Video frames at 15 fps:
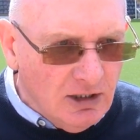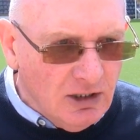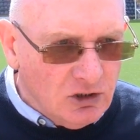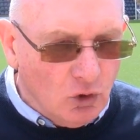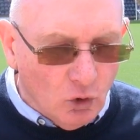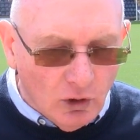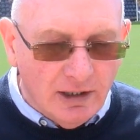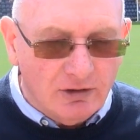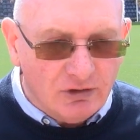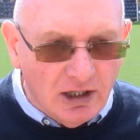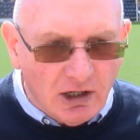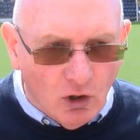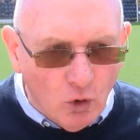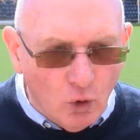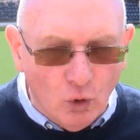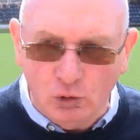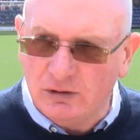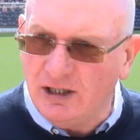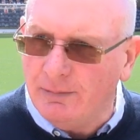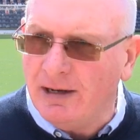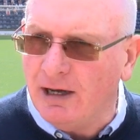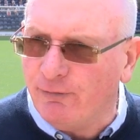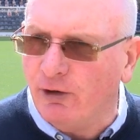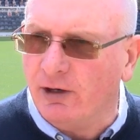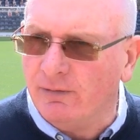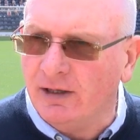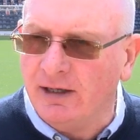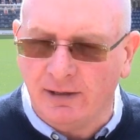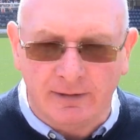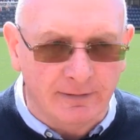so it'll take a whole team effort,
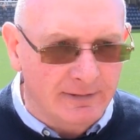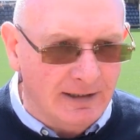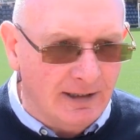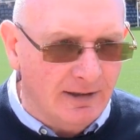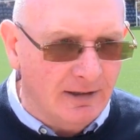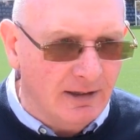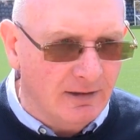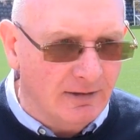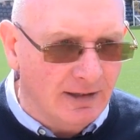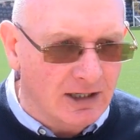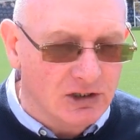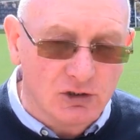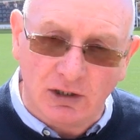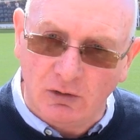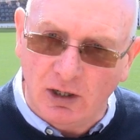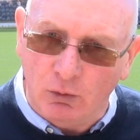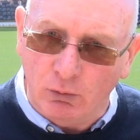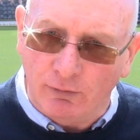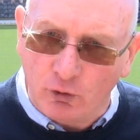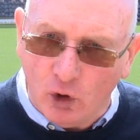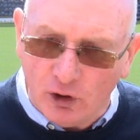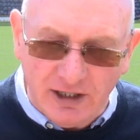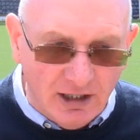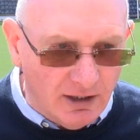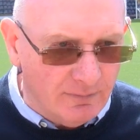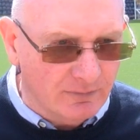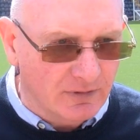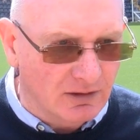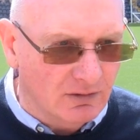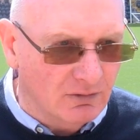and uh, that's how we've got here.
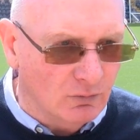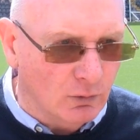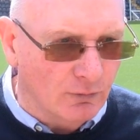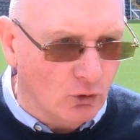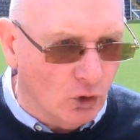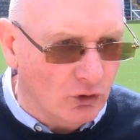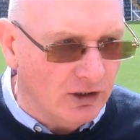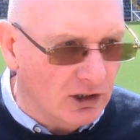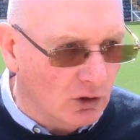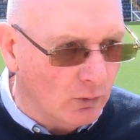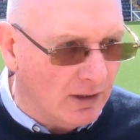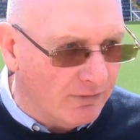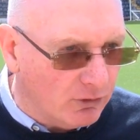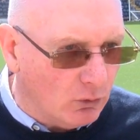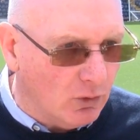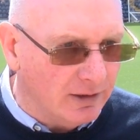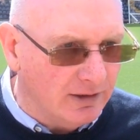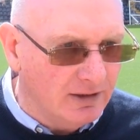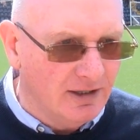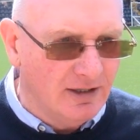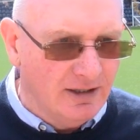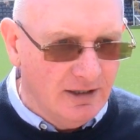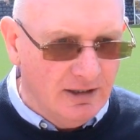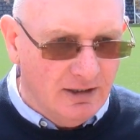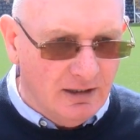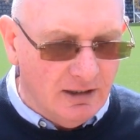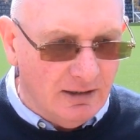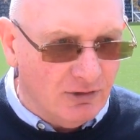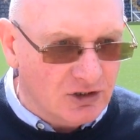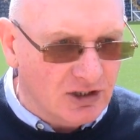We've got here with everyone,
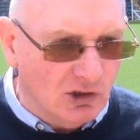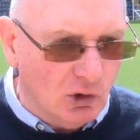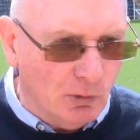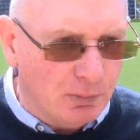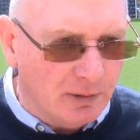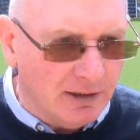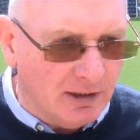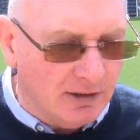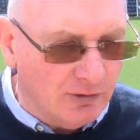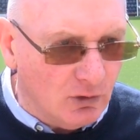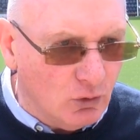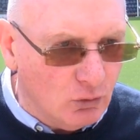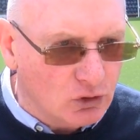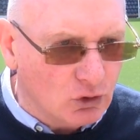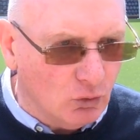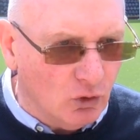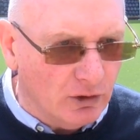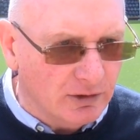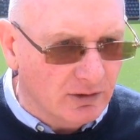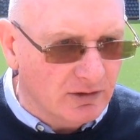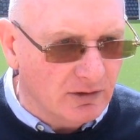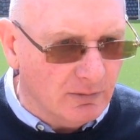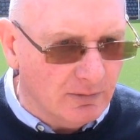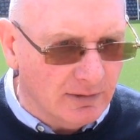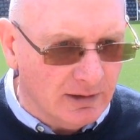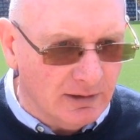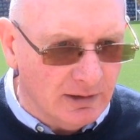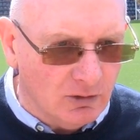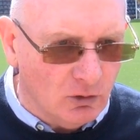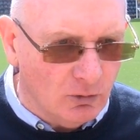every single player in the whole squad you
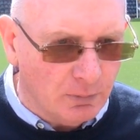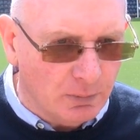know,